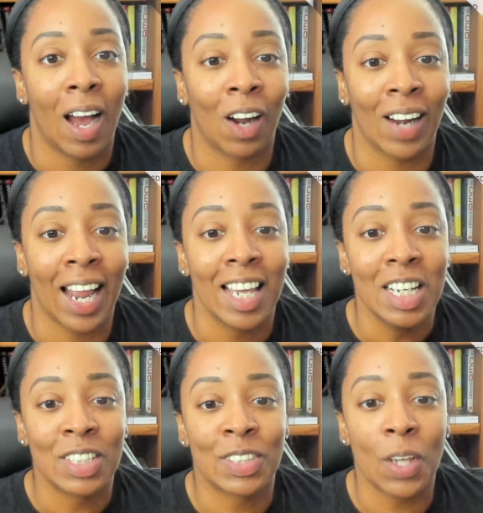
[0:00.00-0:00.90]
All right,
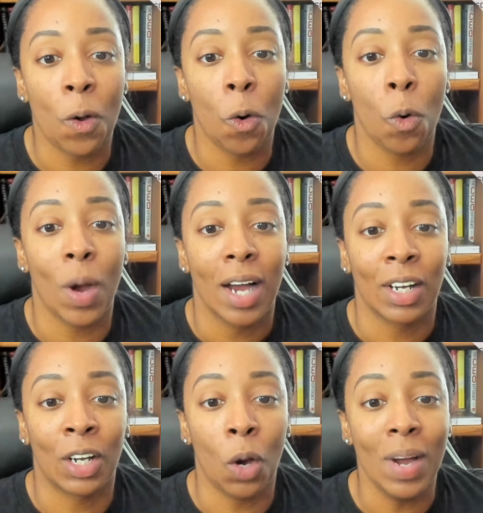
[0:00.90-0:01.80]
so
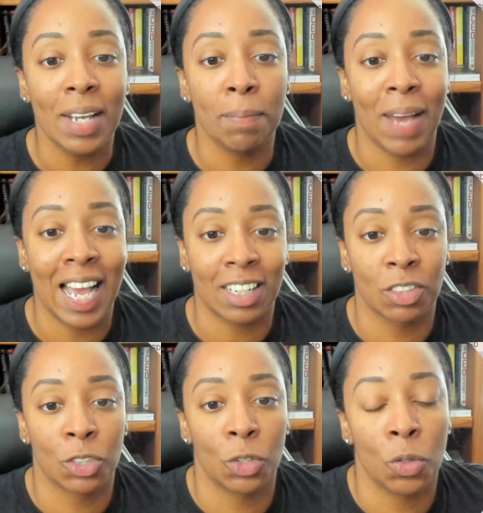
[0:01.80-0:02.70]
going back
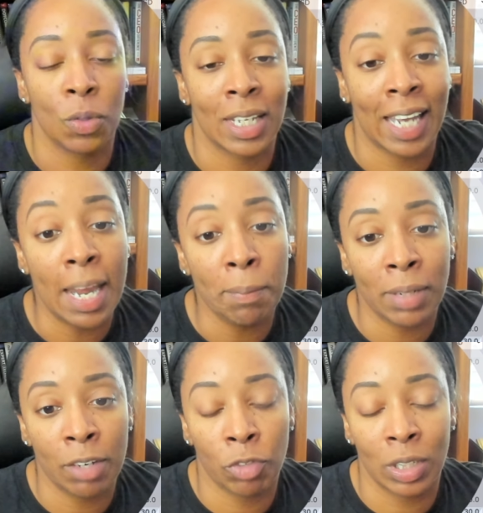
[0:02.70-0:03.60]
to the game
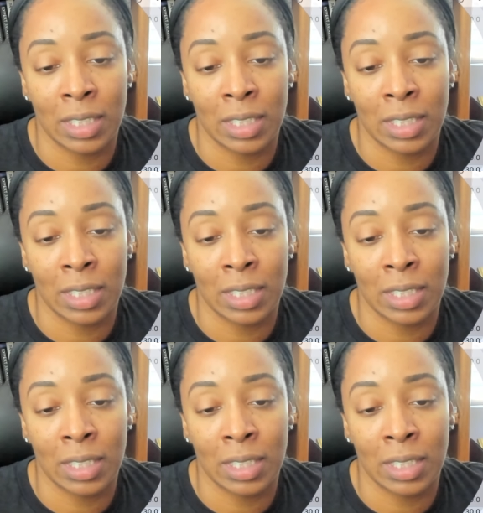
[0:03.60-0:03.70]
plan for